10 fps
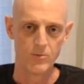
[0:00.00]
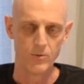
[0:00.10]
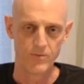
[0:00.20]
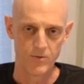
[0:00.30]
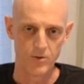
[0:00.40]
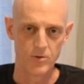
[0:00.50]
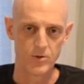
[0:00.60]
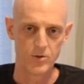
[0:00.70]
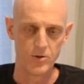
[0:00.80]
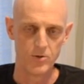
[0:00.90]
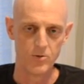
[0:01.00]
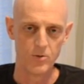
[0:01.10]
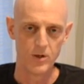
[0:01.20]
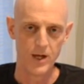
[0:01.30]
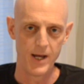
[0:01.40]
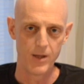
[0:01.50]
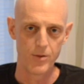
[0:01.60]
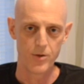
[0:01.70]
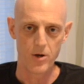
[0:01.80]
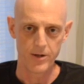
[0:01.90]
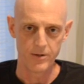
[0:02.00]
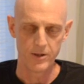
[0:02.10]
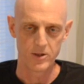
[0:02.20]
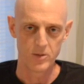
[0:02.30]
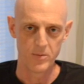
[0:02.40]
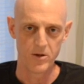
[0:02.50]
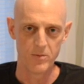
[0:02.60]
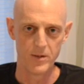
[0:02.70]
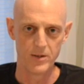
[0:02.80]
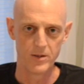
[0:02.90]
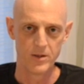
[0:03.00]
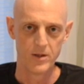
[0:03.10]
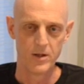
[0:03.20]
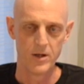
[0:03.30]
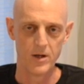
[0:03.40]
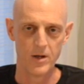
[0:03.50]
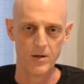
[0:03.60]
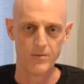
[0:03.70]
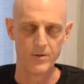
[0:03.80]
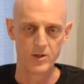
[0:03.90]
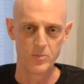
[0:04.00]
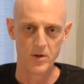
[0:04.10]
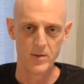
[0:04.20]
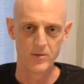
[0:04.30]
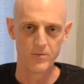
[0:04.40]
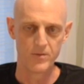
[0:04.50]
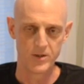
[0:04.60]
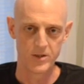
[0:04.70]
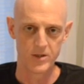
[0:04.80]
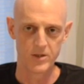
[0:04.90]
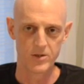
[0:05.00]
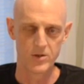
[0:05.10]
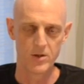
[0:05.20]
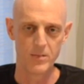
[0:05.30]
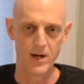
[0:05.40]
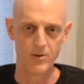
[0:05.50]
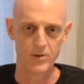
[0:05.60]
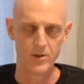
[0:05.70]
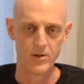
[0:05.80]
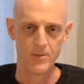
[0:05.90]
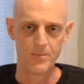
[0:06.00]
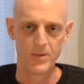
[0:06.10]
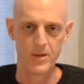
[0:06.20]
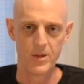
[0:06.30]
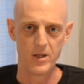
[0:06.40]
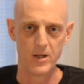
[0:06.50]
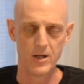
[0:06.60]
refers to a thought experiment of experimental physicists about the